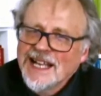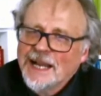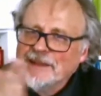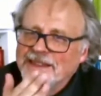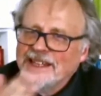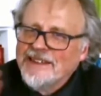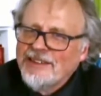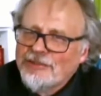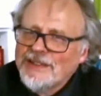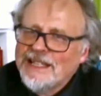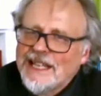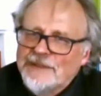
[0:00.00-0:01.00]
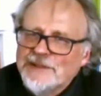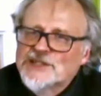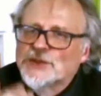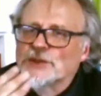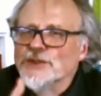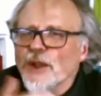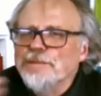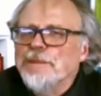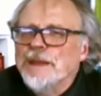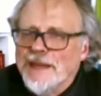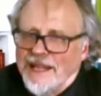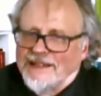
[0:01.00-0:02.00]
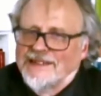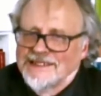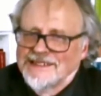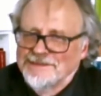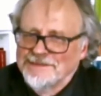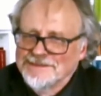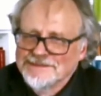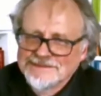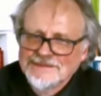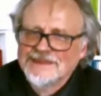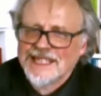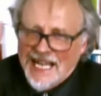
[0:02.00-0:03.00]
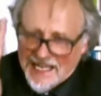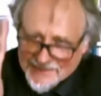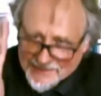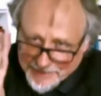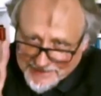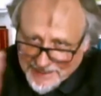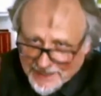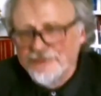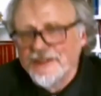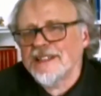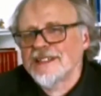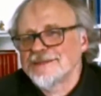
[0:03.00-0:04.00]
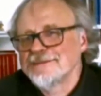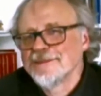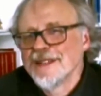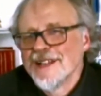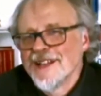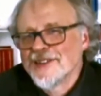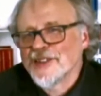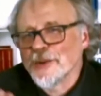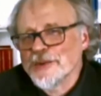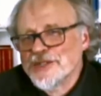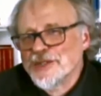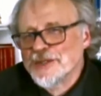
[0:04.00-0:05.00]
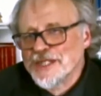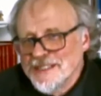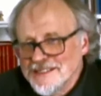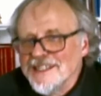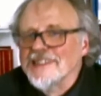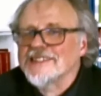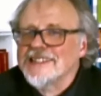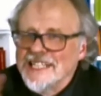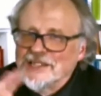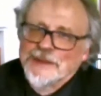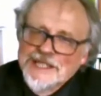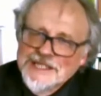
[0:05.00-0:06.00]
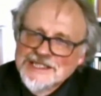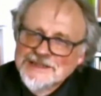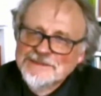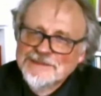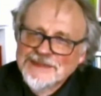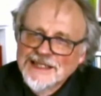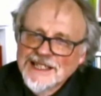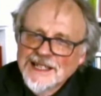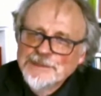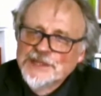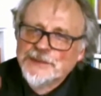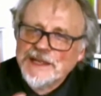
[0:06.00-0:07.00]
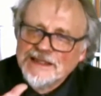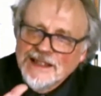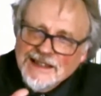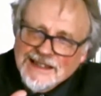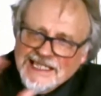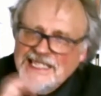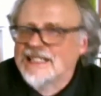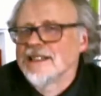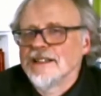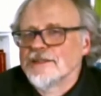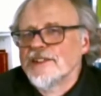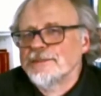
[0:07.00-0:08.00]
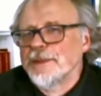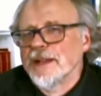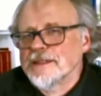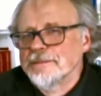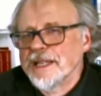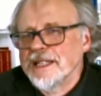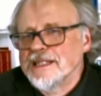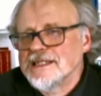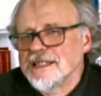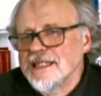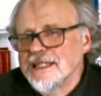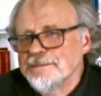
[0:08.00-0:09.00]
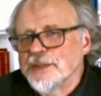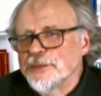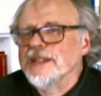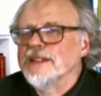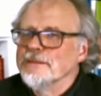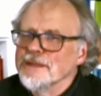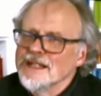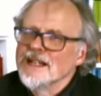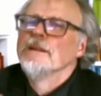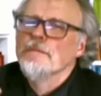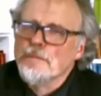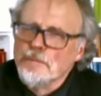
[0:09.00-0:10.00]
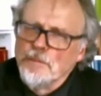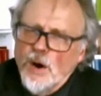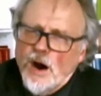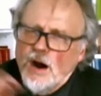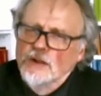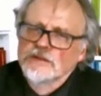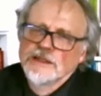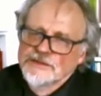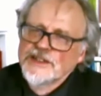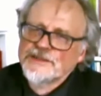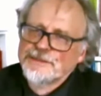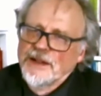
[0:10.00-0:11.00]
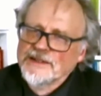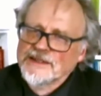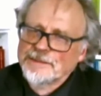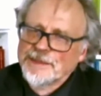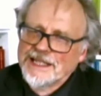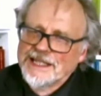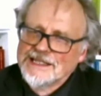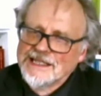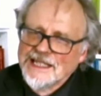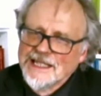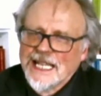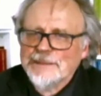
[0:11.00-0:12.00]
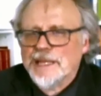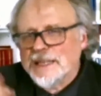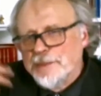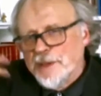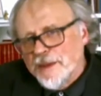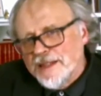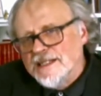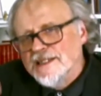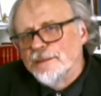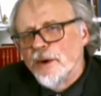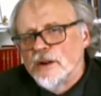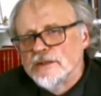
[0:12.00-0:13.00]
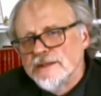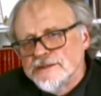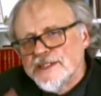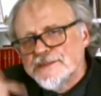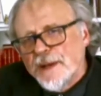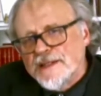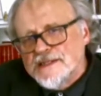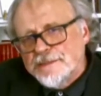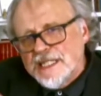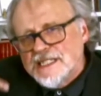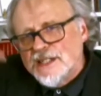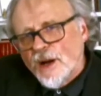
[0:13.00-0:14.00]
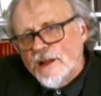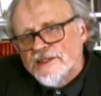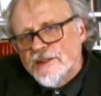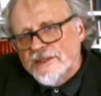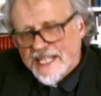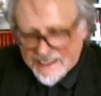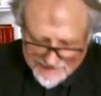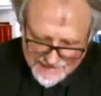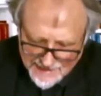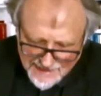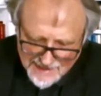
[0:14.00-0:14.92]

I mean, these three levels should not be mixed. They are specific. So we should distinguish between the legal responsibility, between the moral responsibility, and maybe within the moral responsibility also that